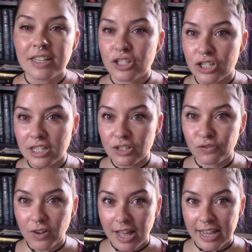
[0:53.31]
she's
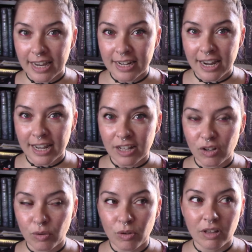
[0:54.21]
fine
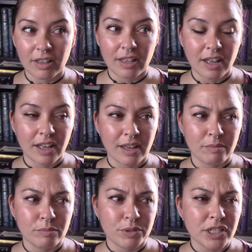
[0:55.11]
now
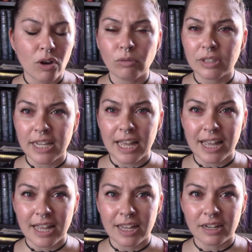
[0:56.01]
um, she only
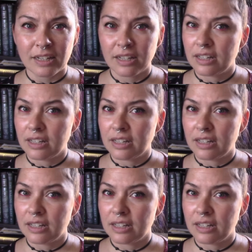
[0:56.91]
had